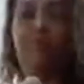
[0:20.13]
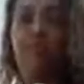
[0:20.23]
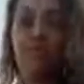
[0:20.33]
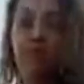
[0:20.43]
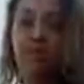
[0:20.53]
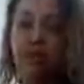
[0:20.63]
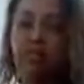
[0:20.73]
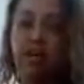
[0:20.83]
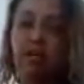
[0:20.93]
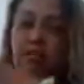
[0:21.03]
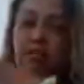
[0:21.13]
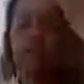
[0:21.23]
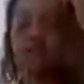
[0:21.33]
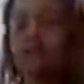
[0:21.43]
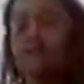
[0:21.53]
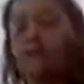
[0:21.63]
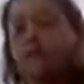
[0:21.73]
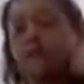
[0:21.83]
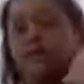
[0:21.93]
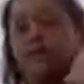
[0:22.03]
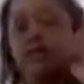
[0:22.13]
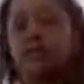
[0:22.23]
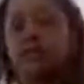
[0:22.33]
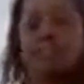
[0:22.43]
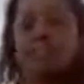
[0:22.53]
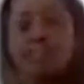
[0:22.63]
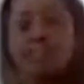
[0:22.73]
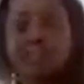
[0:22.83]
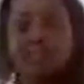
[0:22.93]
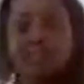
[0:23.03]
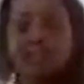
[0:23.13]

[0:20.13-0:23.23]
you and talk a little bit about Semana Santa,